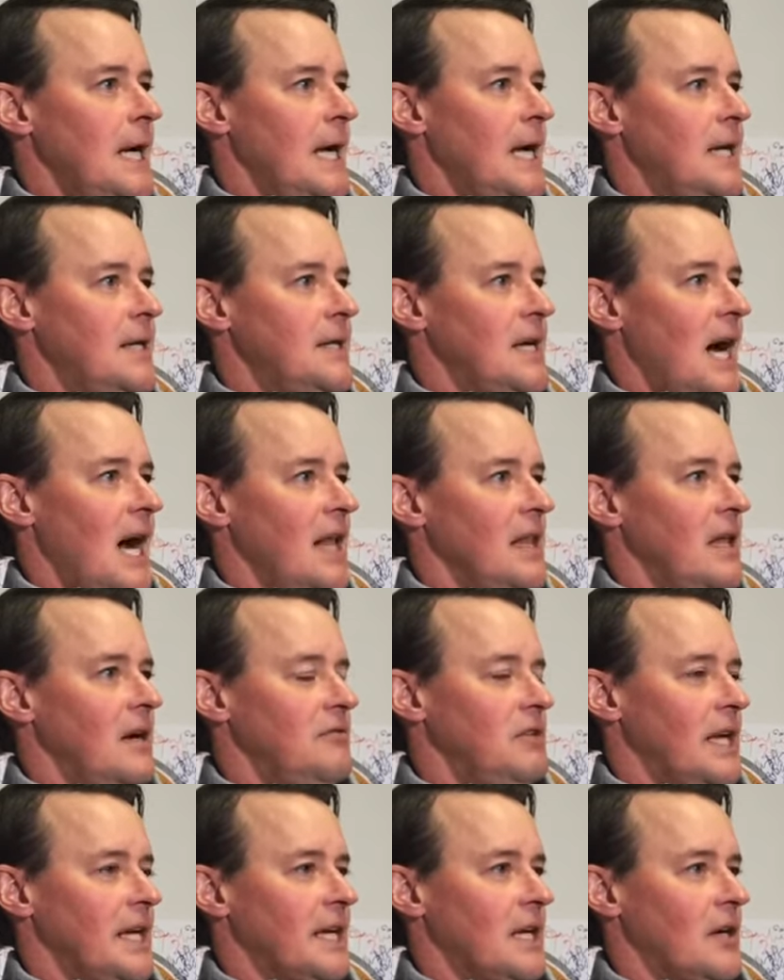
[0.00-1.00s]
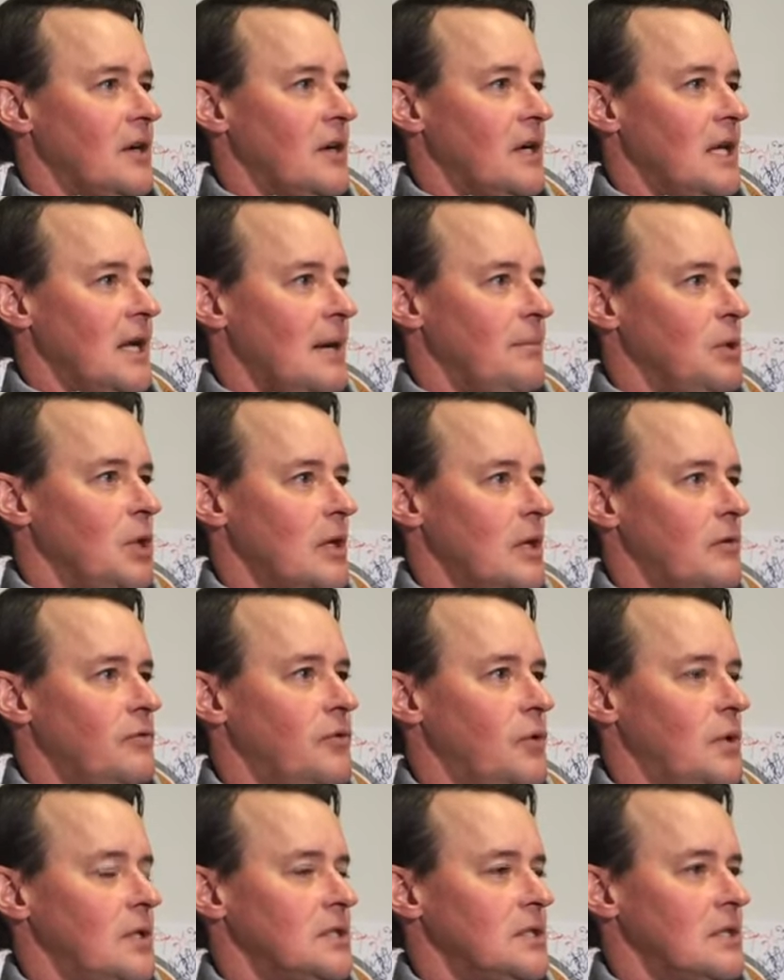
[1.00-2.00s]
and I love Lake Erie, and I'm looking
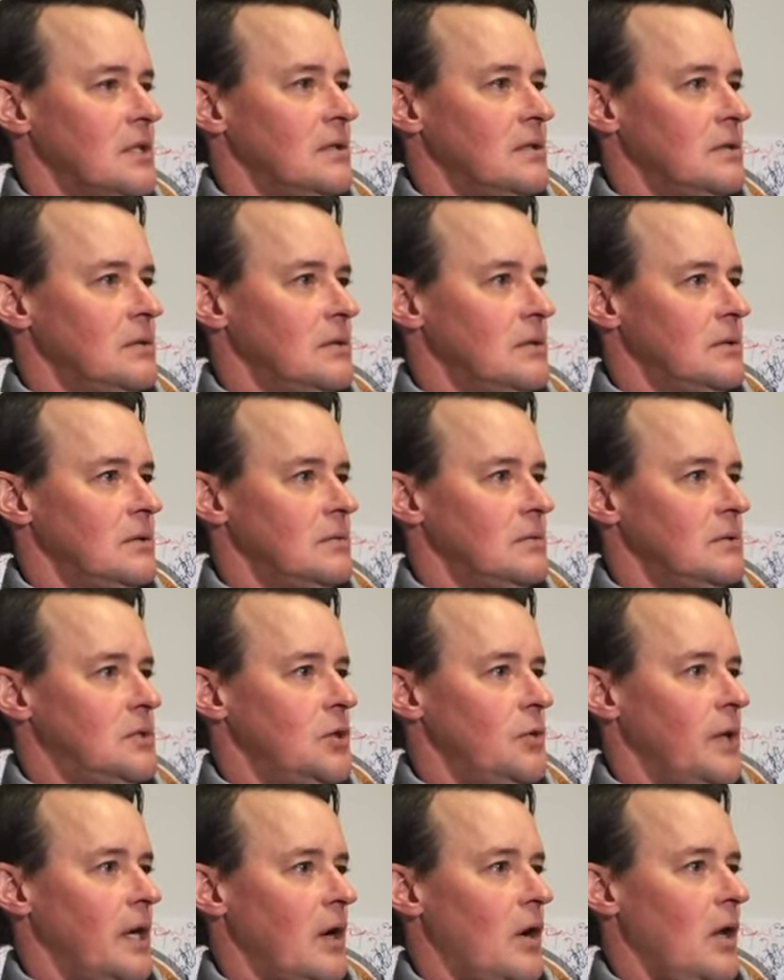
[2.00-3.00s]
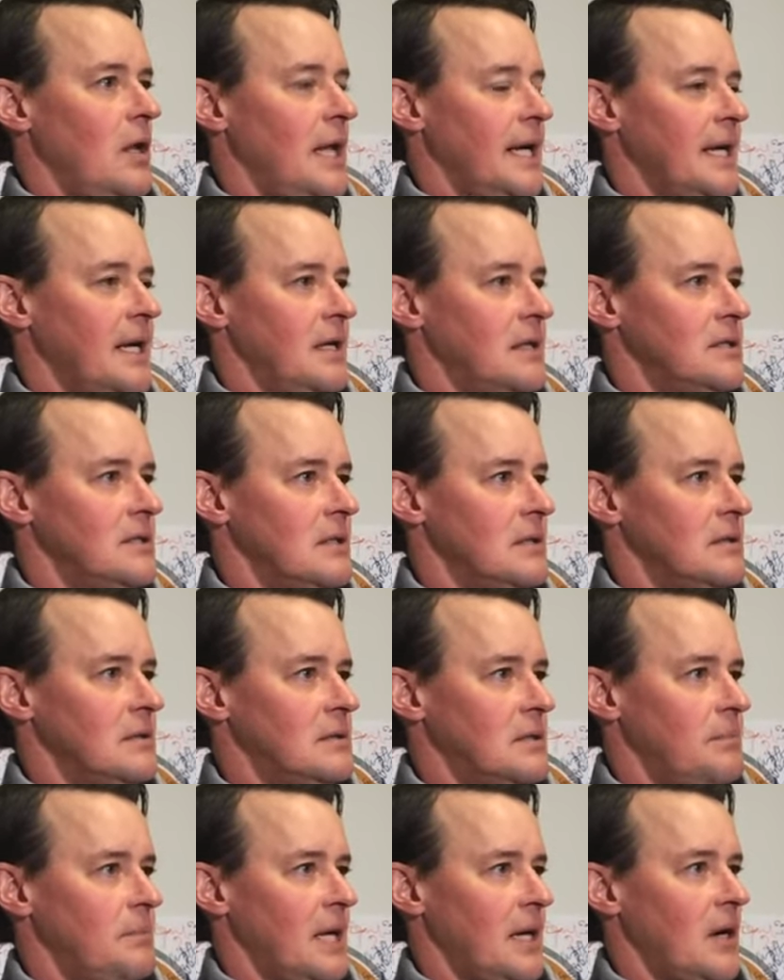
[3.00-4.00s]
forward to, to doing all I can to,
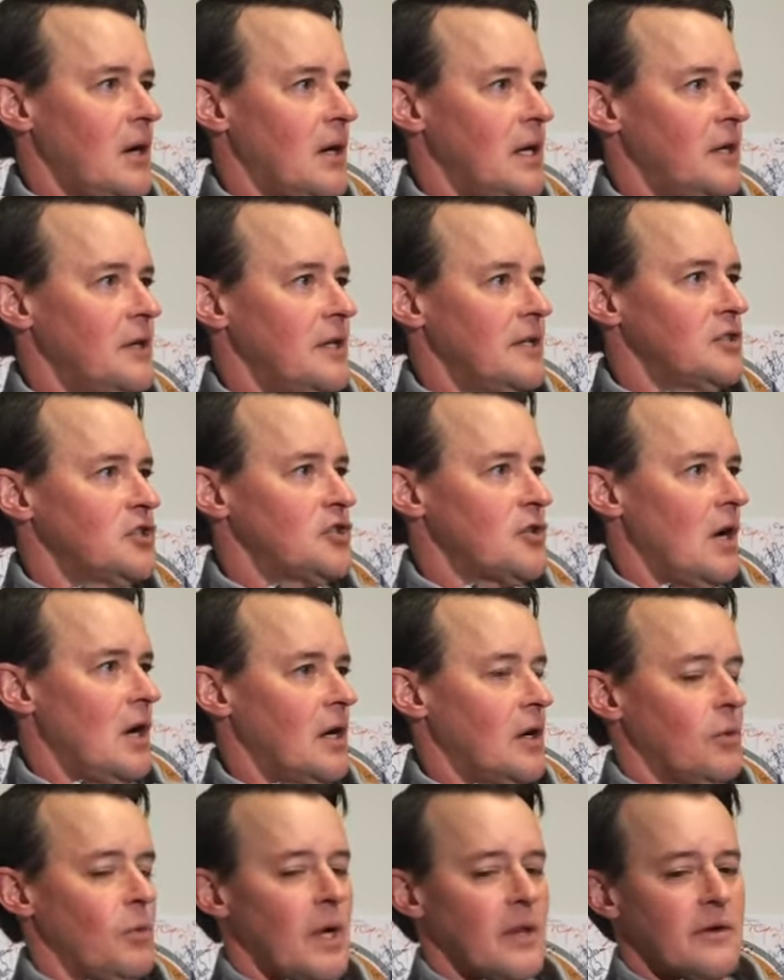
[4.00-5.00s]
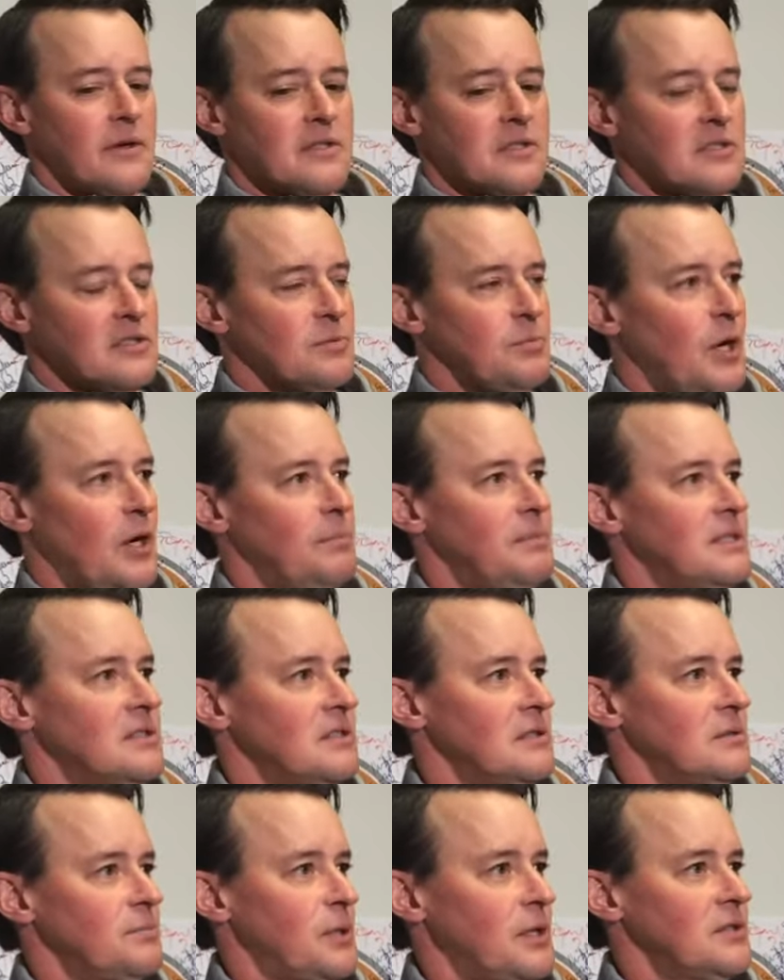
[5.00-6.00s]
to make our area stronger, whether as a small
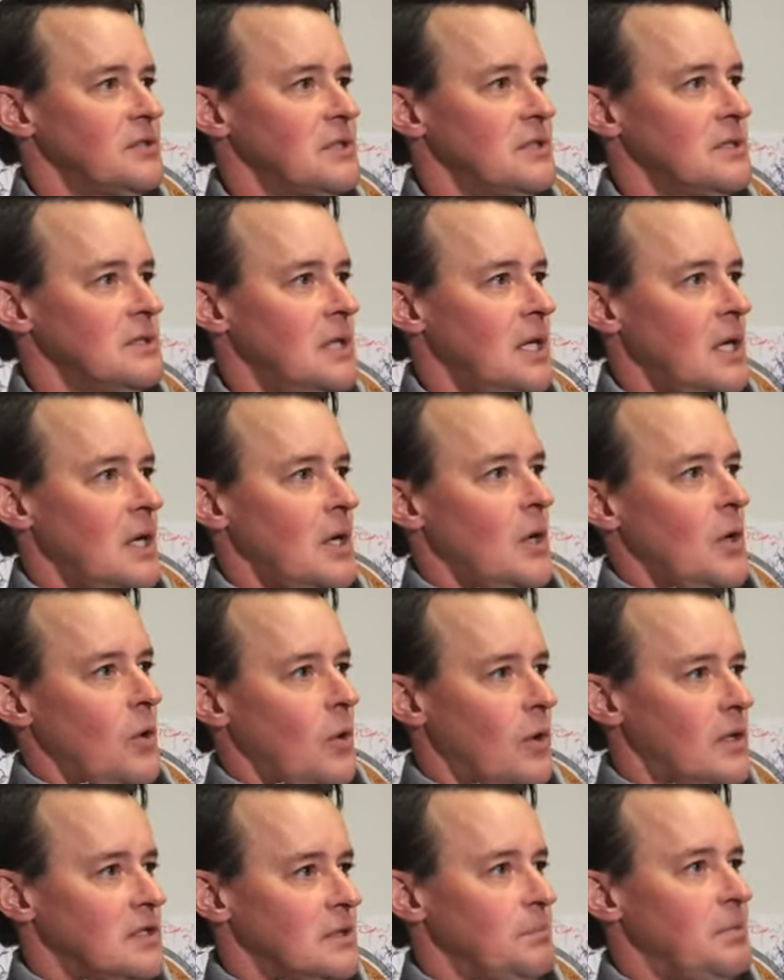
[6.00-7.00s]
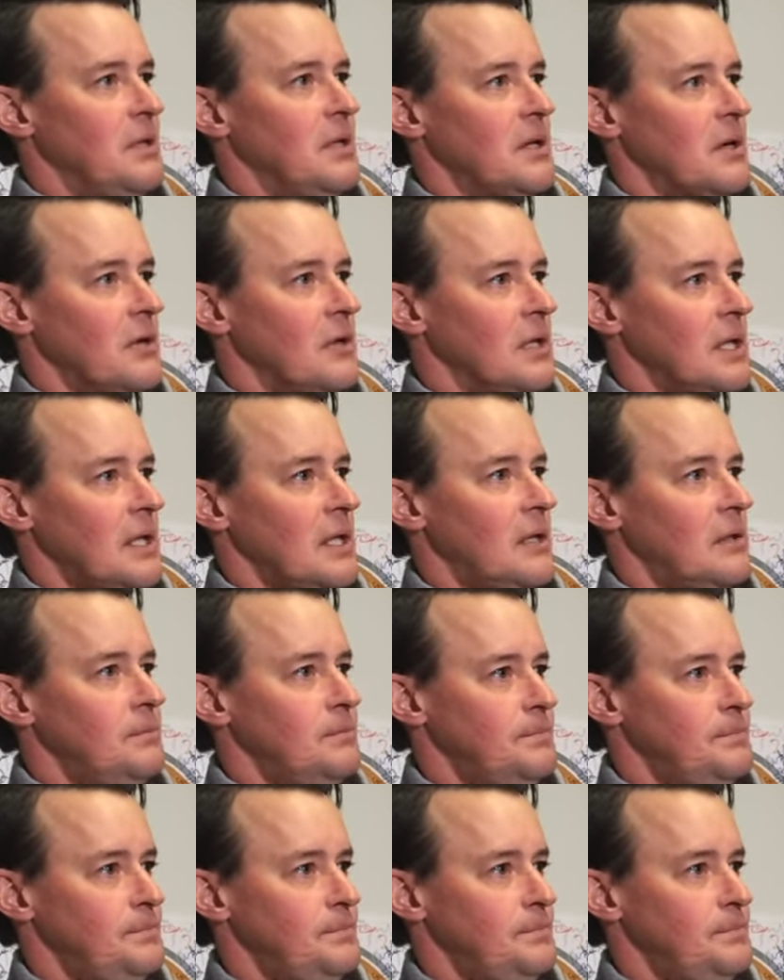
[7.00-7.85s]
business person or is political? And